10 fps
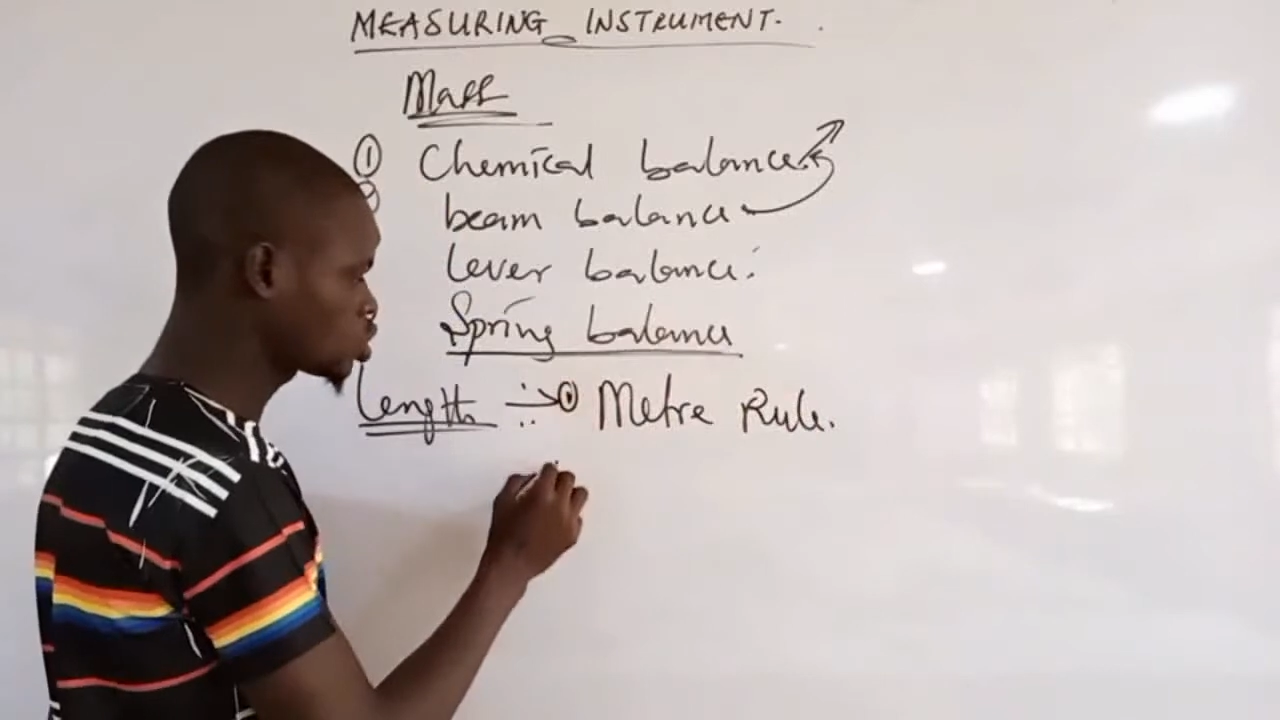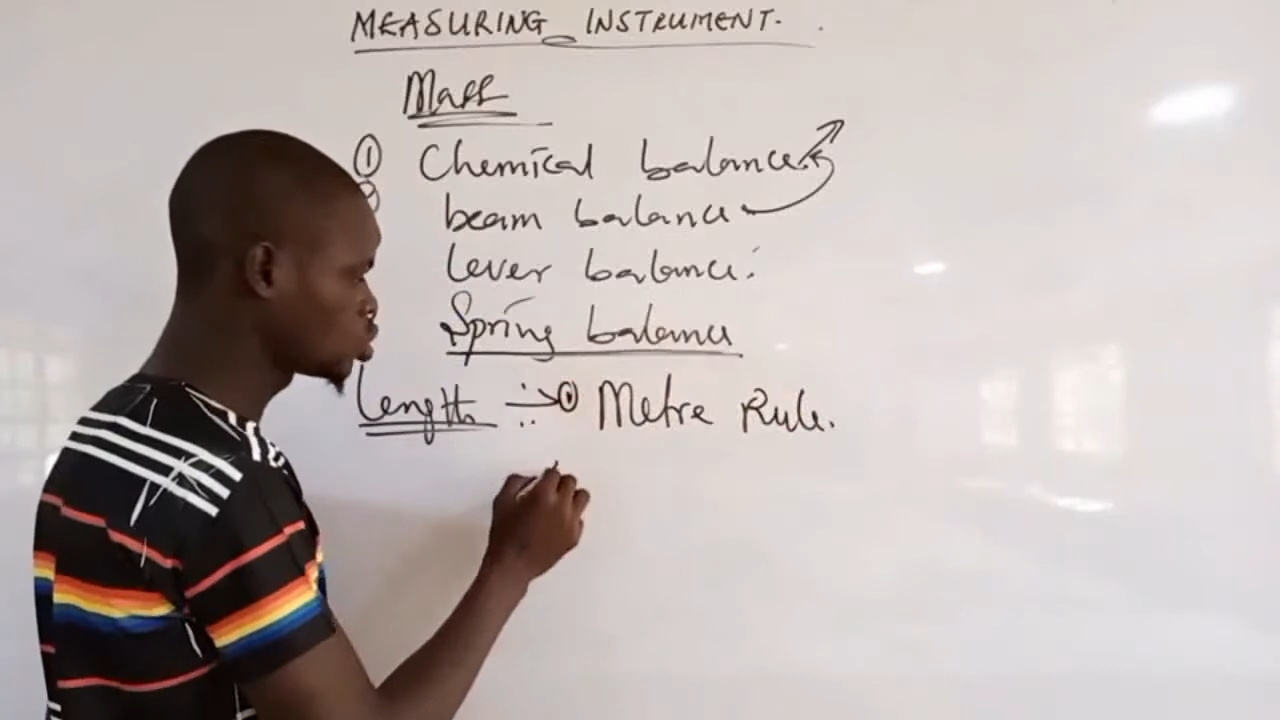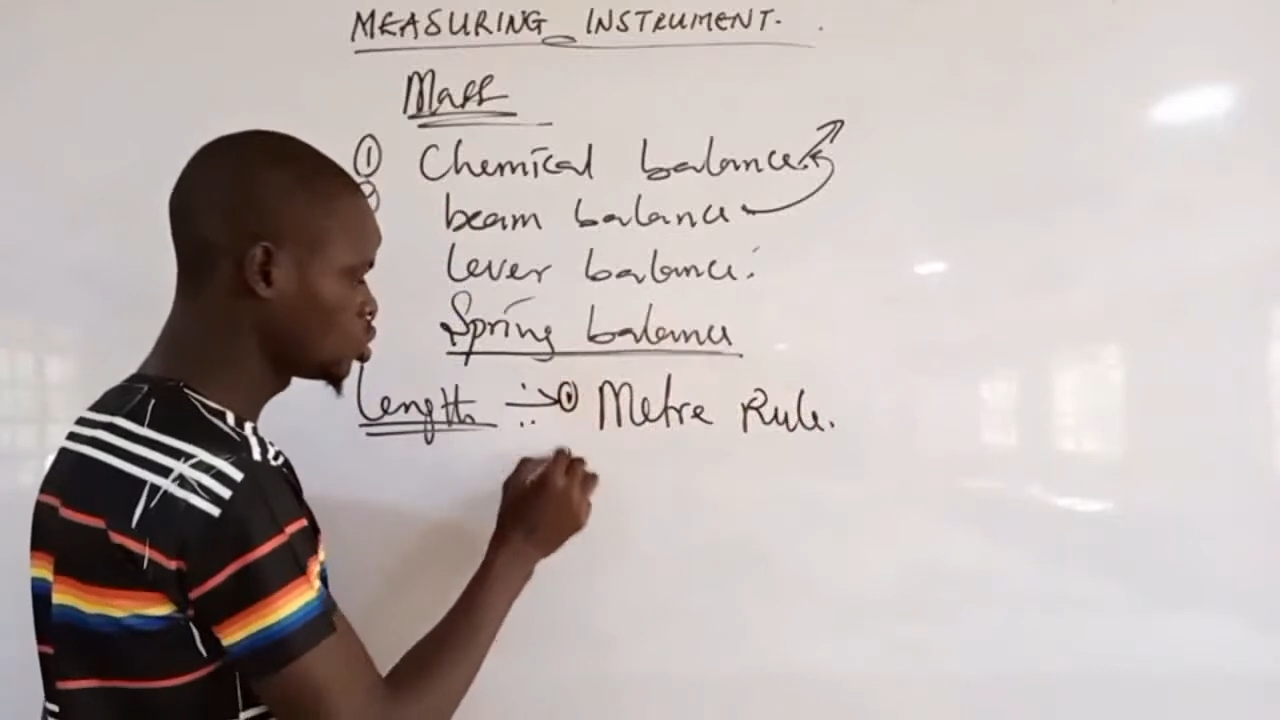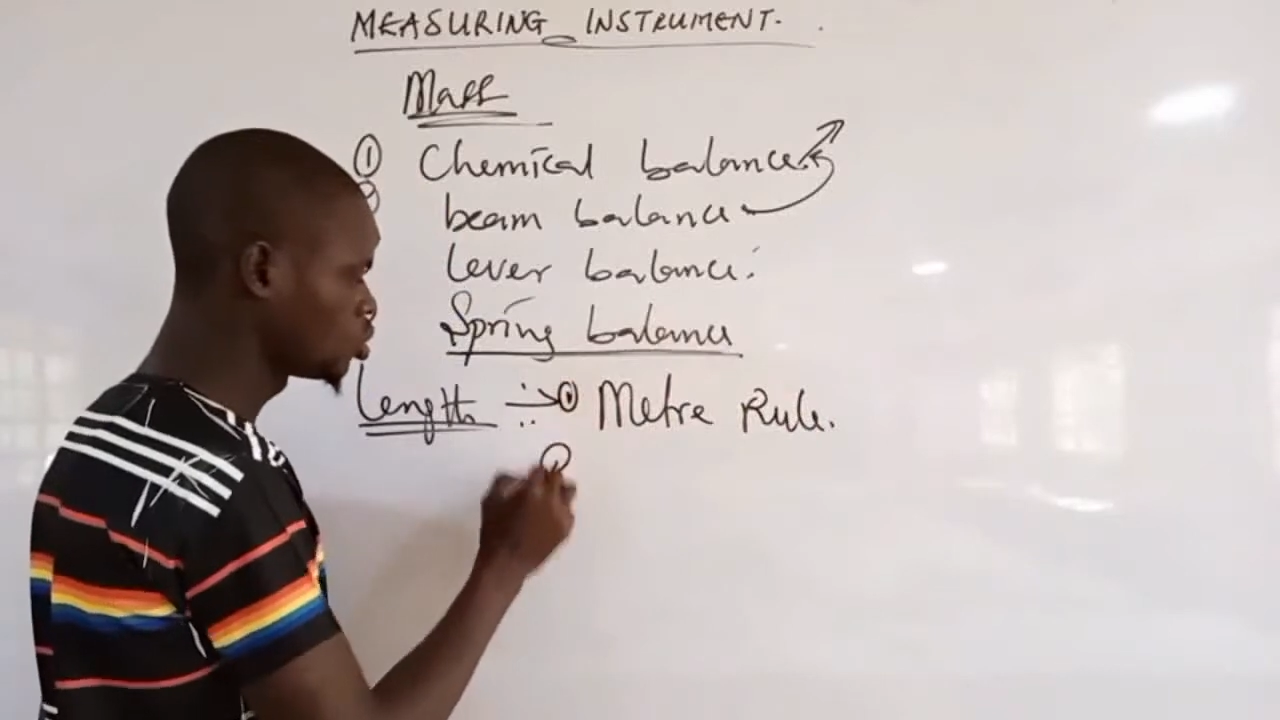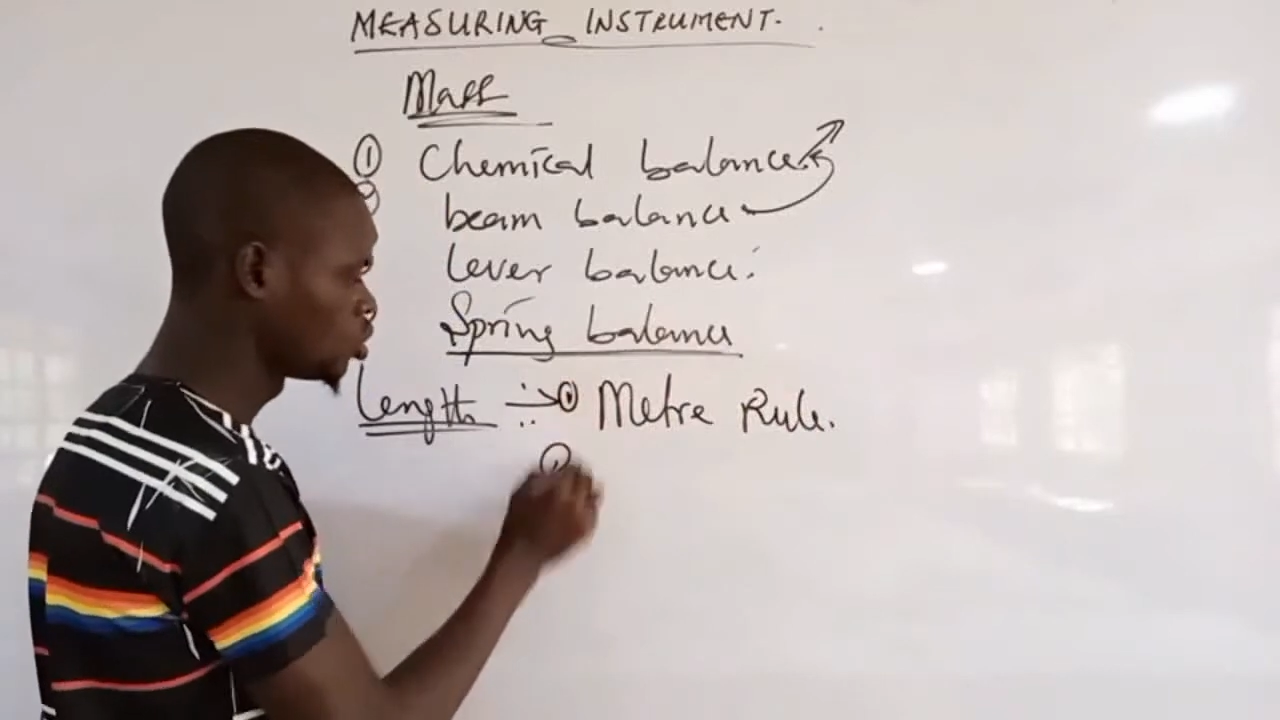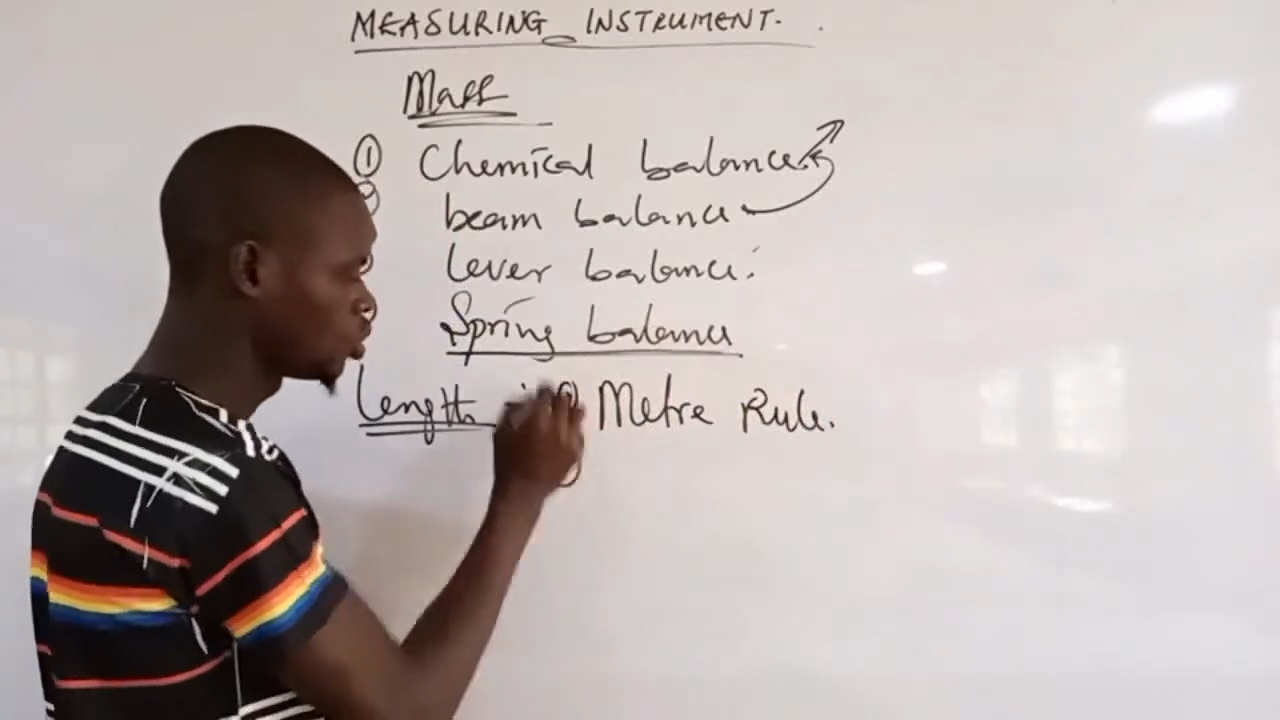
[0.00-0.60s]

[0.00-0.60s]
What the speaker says: two,